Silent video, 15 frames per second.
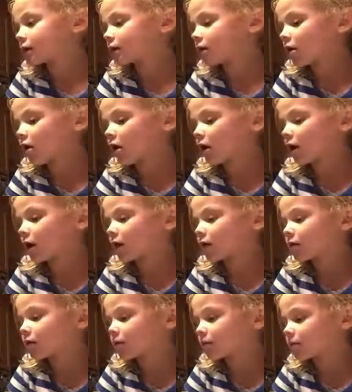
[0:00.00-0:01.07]

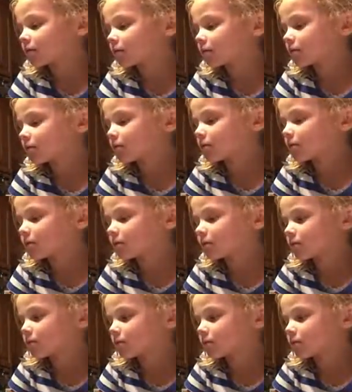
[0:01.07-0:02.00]
Nothing is said.